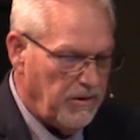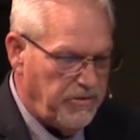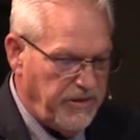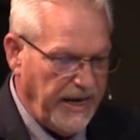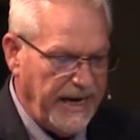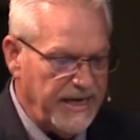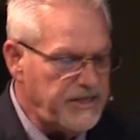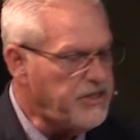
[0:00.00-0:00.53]

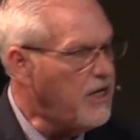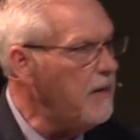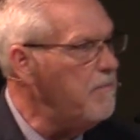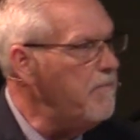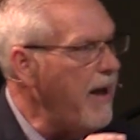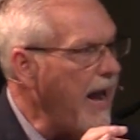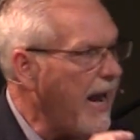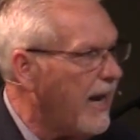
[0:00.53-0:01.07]
These
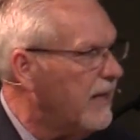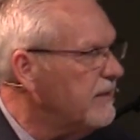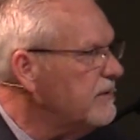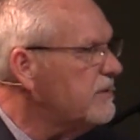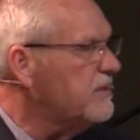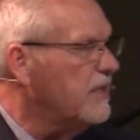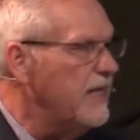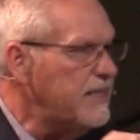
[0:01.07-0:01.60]

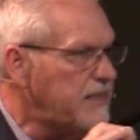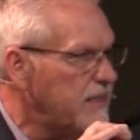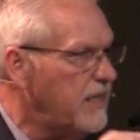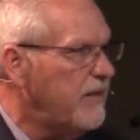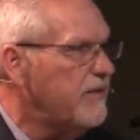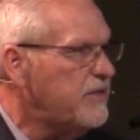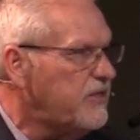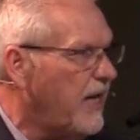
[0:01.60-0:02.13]
commands, listen
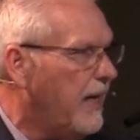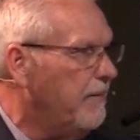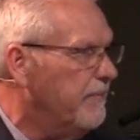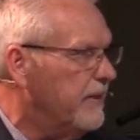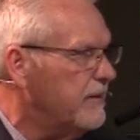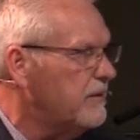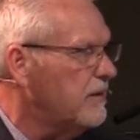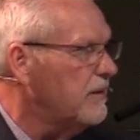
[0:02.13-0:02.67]
to the
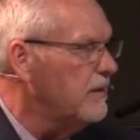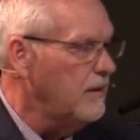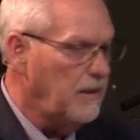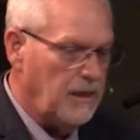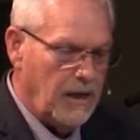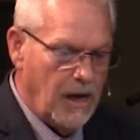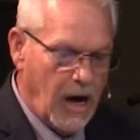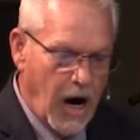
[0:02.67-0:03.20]
statement,
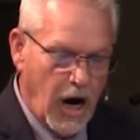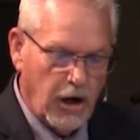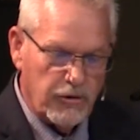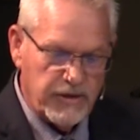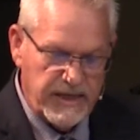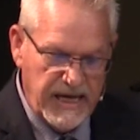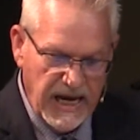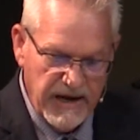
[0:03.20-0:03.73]
are
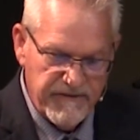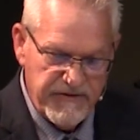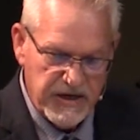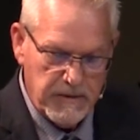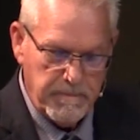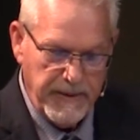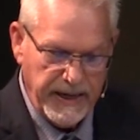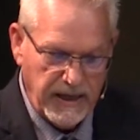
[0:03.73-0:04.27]

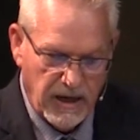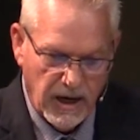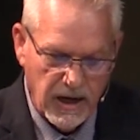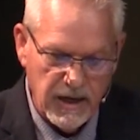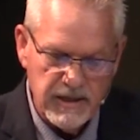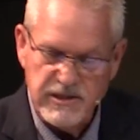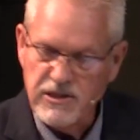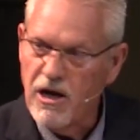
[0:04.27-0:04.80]
given
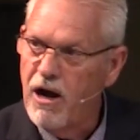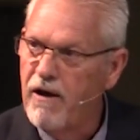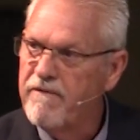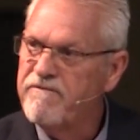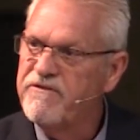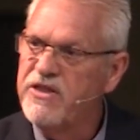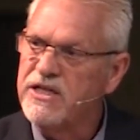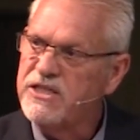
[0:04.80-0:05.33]
because
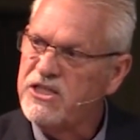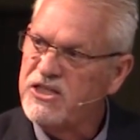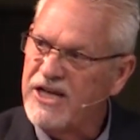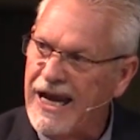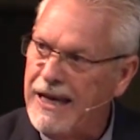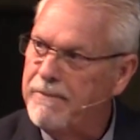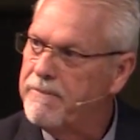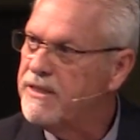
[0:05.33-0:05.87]
of the
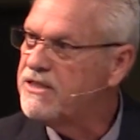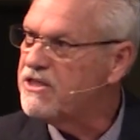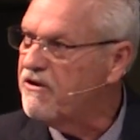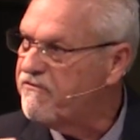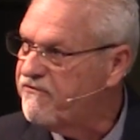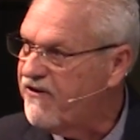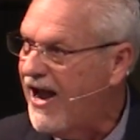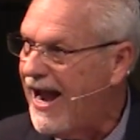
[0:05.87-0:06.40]
statements
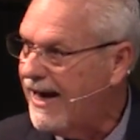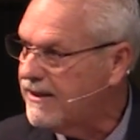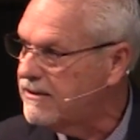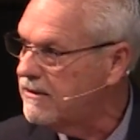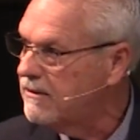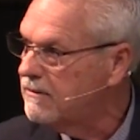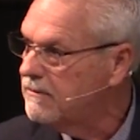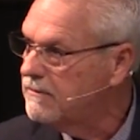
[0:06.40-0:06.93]
of
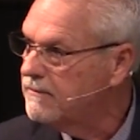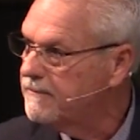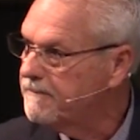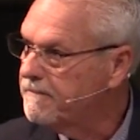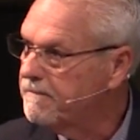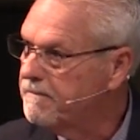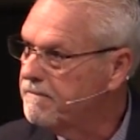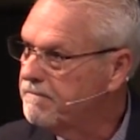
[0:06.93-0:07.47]
fact.
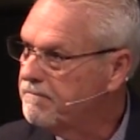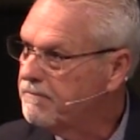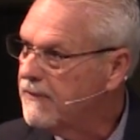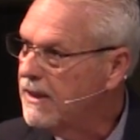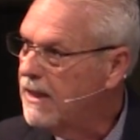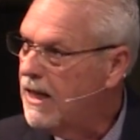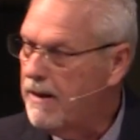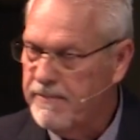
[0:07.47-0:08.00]

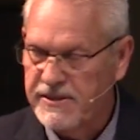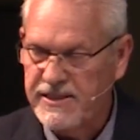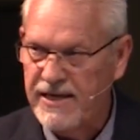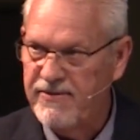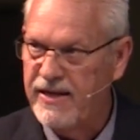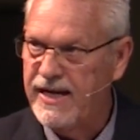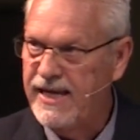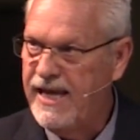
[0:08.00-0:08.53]
I'm going to say
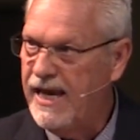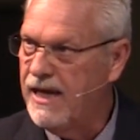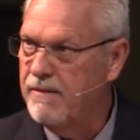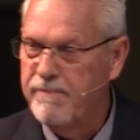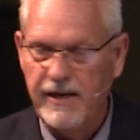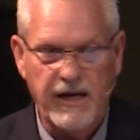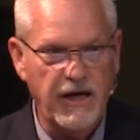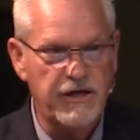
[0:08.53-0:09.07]
that again
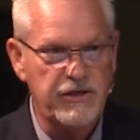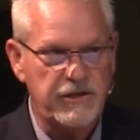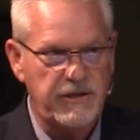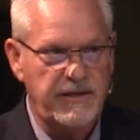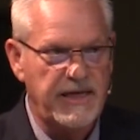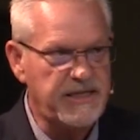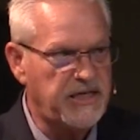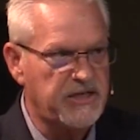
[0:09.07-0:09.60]
because
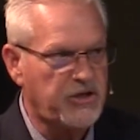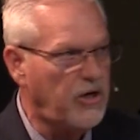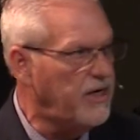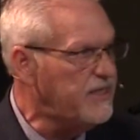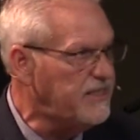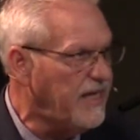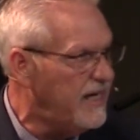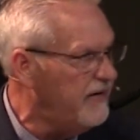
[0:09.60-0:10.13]
this is going
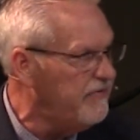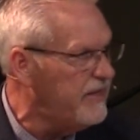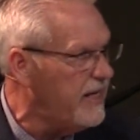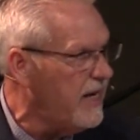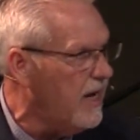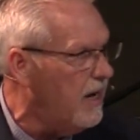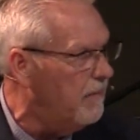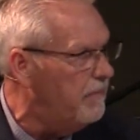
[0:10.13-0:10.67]
to set
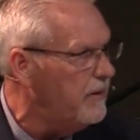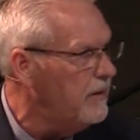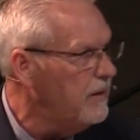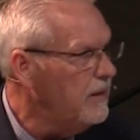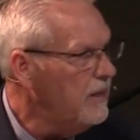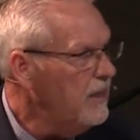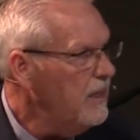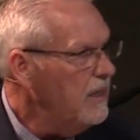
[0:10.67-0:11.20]
everything up.
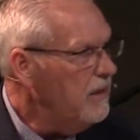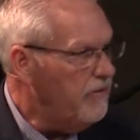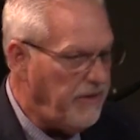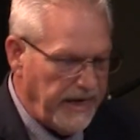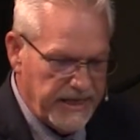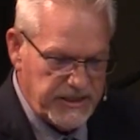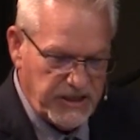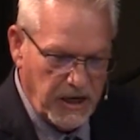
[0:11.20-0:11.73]

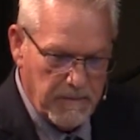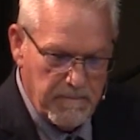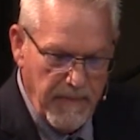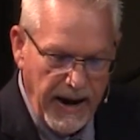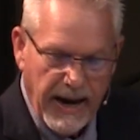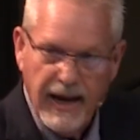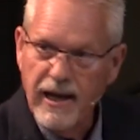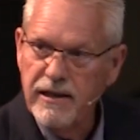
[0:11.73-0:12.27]
These
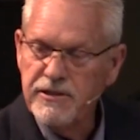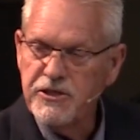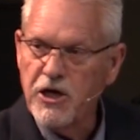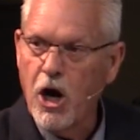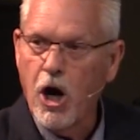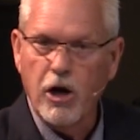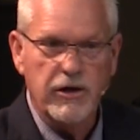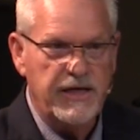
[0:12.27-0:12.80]
commands
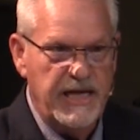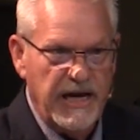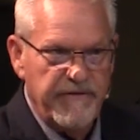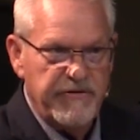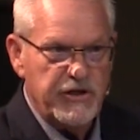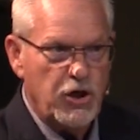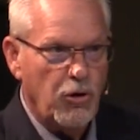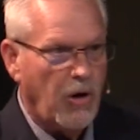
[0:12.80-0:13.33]
are
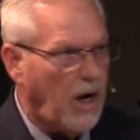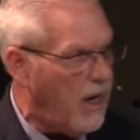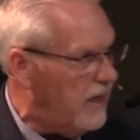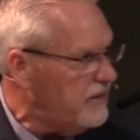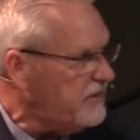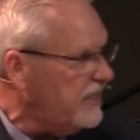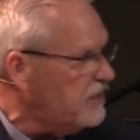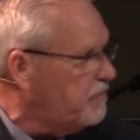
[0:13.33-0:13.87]
given to
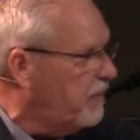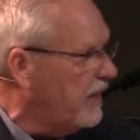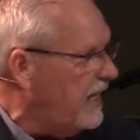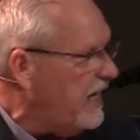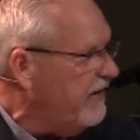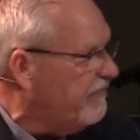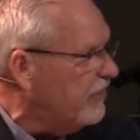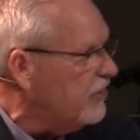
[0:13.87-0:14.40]
us as
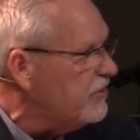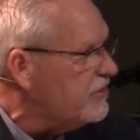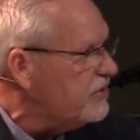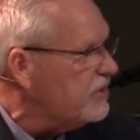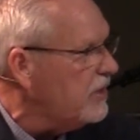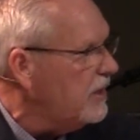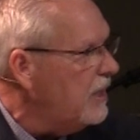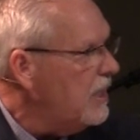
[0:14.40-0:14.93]

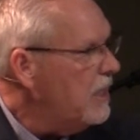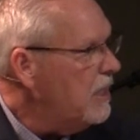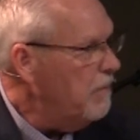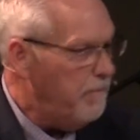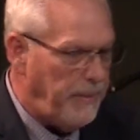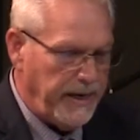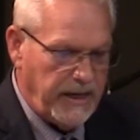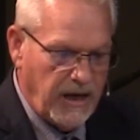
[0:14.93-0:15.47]
believers
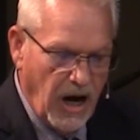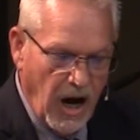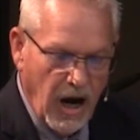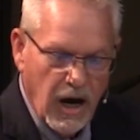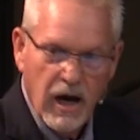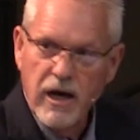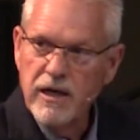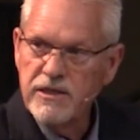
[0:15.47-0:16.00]

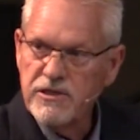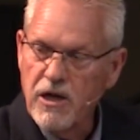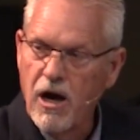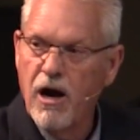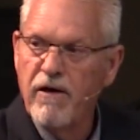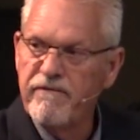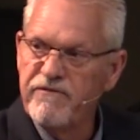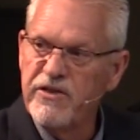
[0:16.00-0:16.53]
because
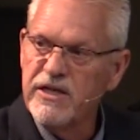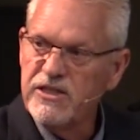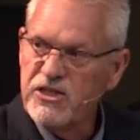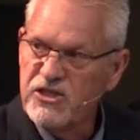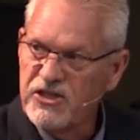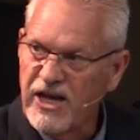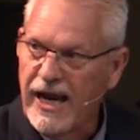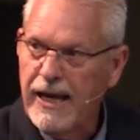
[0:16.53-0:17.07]
of the
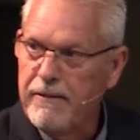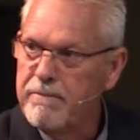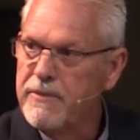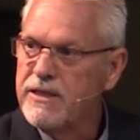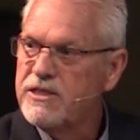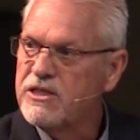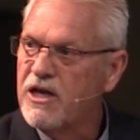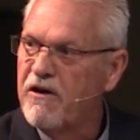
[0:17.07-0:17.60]

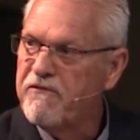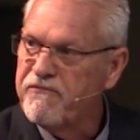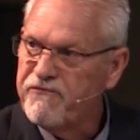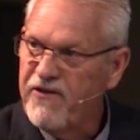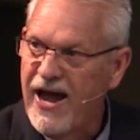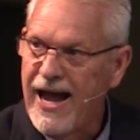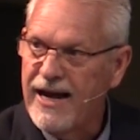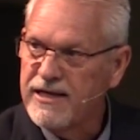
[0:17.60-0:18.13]
statements of
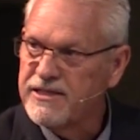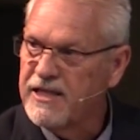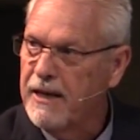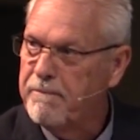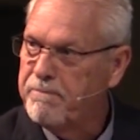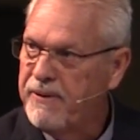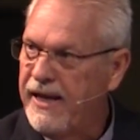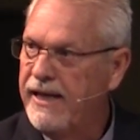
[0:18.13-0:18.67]
facts
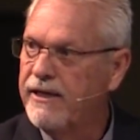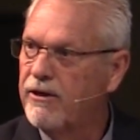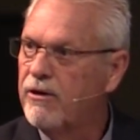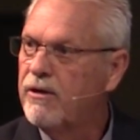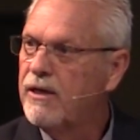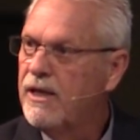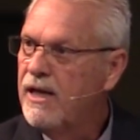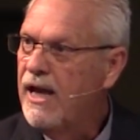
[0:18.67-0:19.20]
that
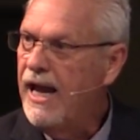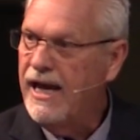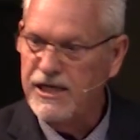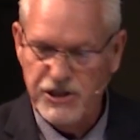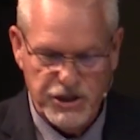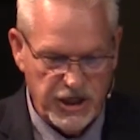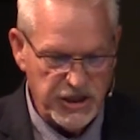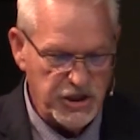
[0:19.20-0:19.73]
Peter
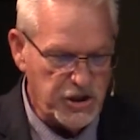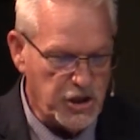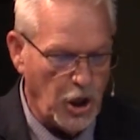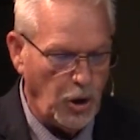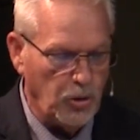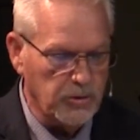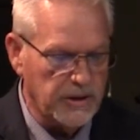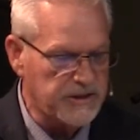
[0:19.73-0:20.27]
has just
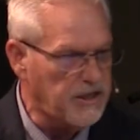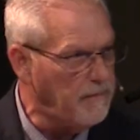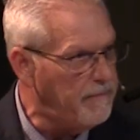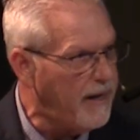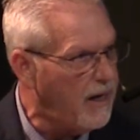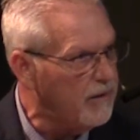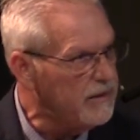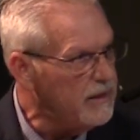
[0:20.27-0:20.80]
told us
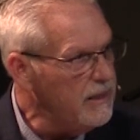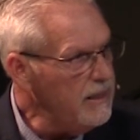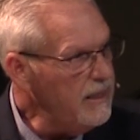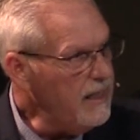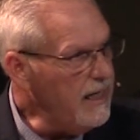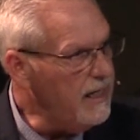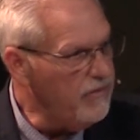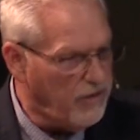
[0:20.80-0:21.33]
about
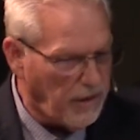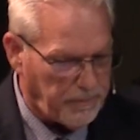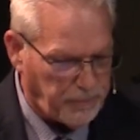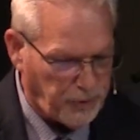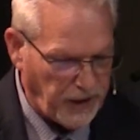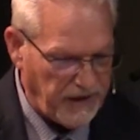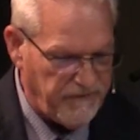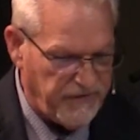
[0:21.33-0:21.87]
in the
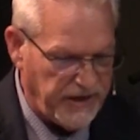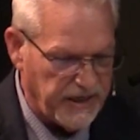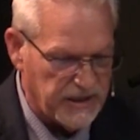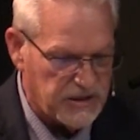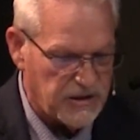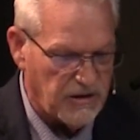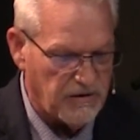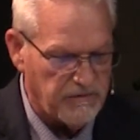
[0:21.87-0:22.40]

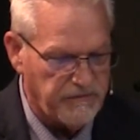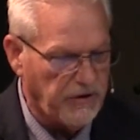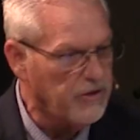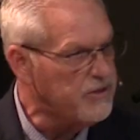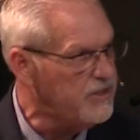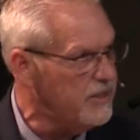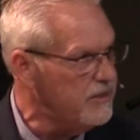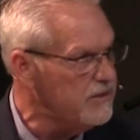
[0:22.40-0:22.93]
previous
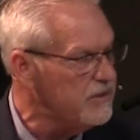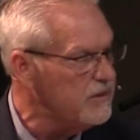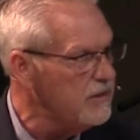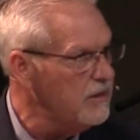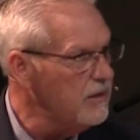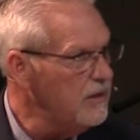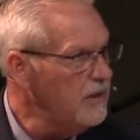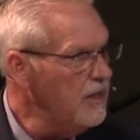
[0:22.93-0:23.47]
verses.
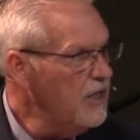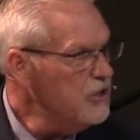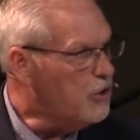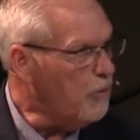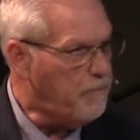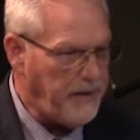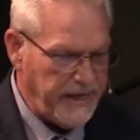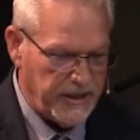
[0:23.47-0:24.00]

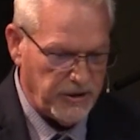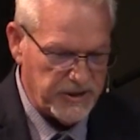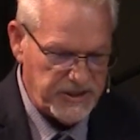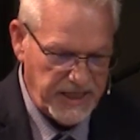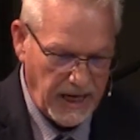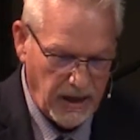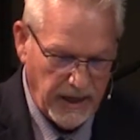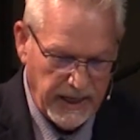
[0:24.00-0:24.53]
So Peter is
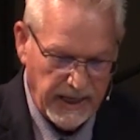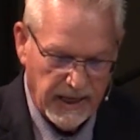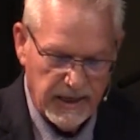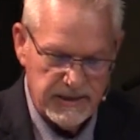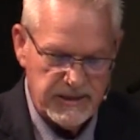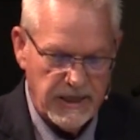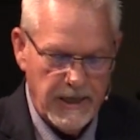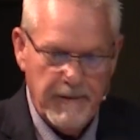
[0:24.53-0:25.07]
telling
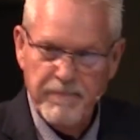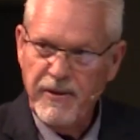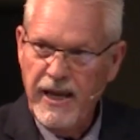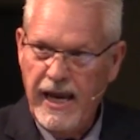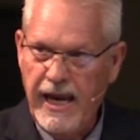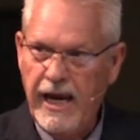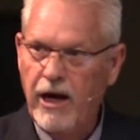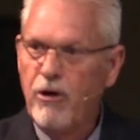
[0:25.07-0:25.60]
us,
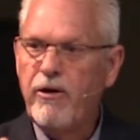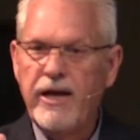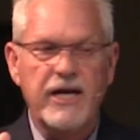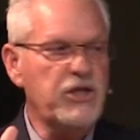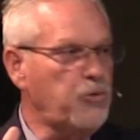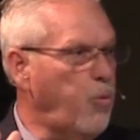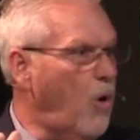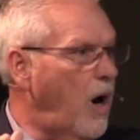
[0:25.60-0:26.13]
here
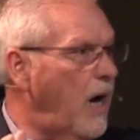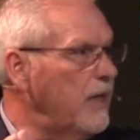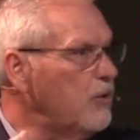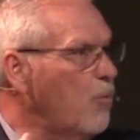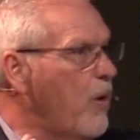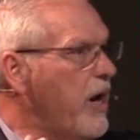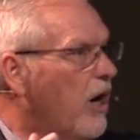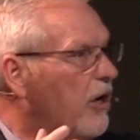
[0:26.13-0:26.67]
is
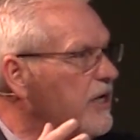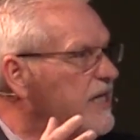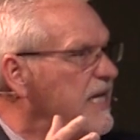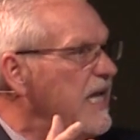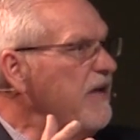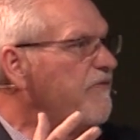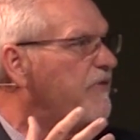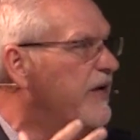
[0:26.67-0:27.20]
what we are
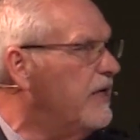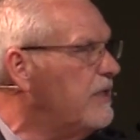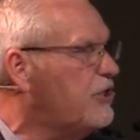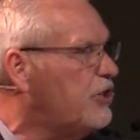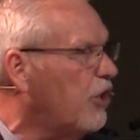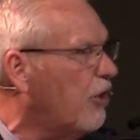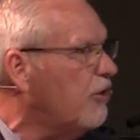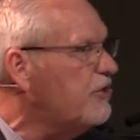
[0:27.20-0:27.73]
given,
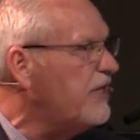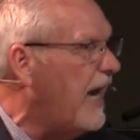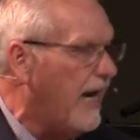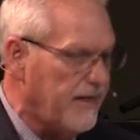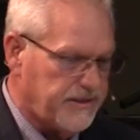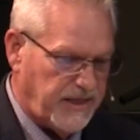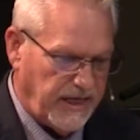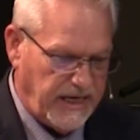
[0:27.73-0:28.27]
church,
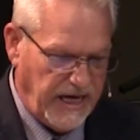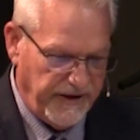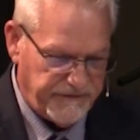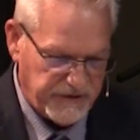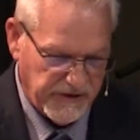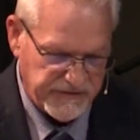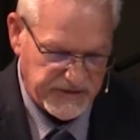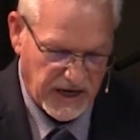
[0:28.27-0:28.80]
as the
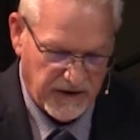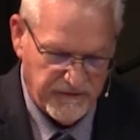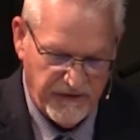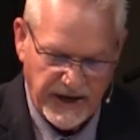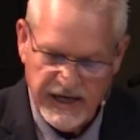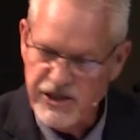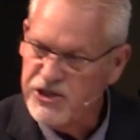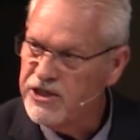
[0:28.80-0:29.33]
gift of
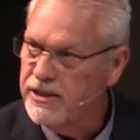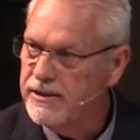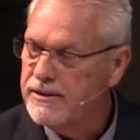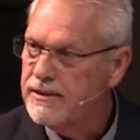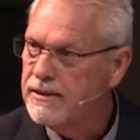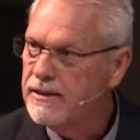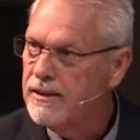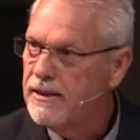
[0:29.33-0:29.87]
salvation.